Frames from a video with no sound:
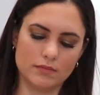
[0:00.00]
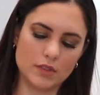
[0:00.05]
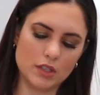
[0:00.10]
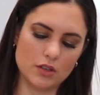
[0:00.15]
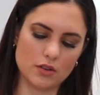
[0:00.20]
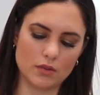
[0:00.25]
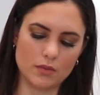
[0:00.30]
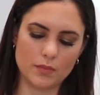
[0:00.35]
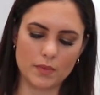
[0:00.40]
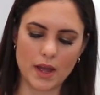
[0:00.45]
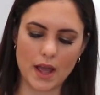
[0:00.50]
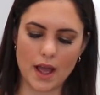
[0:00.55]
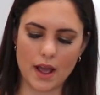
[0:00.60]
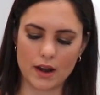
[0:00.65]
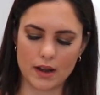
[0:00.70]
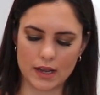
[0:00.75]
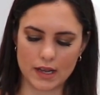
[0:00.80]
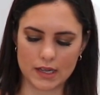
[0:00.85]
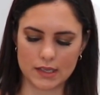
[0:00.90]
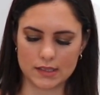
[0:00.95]
you know,
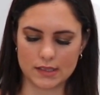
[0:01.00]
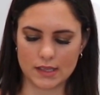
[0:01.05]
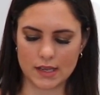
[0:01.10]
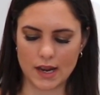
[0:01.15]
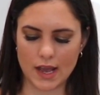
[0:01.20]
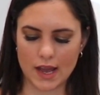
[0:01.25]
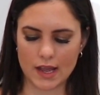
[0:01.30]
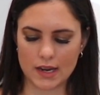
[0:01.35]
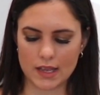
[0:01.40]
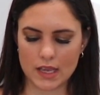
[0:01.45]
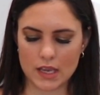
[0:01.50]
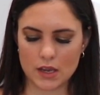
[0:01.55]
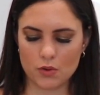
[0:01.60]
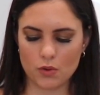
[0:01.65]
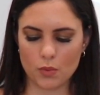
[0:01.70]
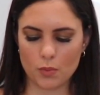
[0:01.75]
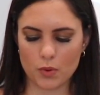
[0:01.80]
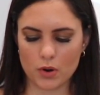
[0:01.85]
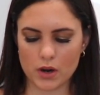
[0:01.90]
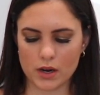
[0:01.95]
like I said, add
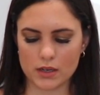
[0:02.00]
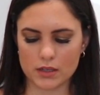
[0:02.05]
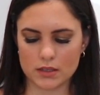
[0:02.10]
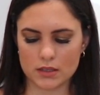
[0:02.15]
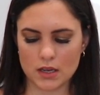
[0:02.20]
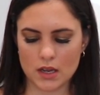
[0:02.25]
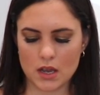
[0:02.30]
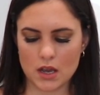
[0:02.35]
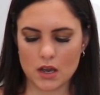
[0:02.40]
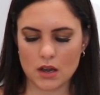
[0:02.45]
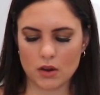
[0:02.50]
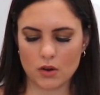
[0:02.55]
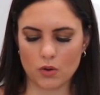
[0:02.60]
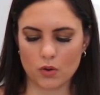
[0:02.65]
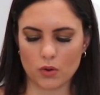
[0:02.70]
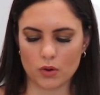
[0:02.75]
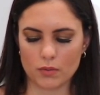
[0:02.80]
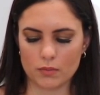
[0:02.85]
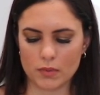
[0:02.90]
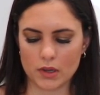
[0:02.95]
equal parts
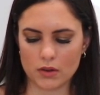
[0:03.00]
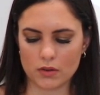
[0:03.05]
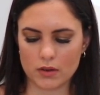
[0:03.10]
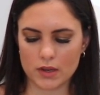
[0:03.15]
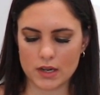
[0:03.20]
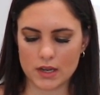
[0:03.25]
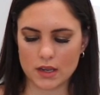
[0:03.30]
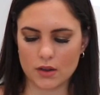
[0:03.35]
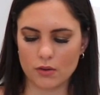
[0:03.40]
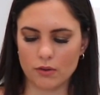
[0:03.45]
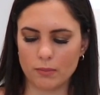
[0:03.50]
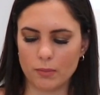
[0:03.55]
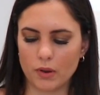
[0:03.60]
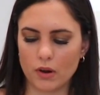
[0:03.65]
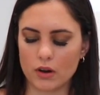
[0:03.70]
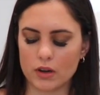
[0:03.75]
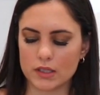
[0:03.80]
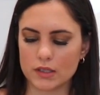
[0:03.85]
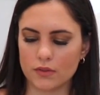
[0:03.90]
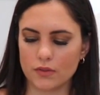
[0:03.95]
cornmeal and equal
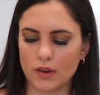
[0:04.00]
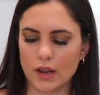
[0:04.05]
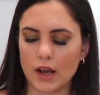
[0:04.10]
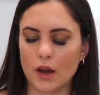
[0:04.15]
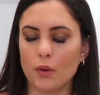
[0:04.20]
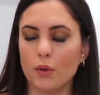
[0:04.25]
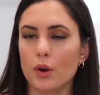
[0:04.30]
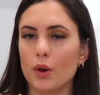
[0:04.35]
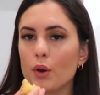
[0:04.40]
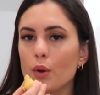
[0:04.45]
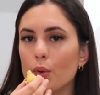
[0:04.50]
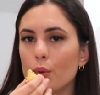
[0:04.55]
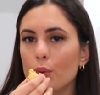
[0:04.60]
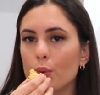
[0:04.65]
parts flour.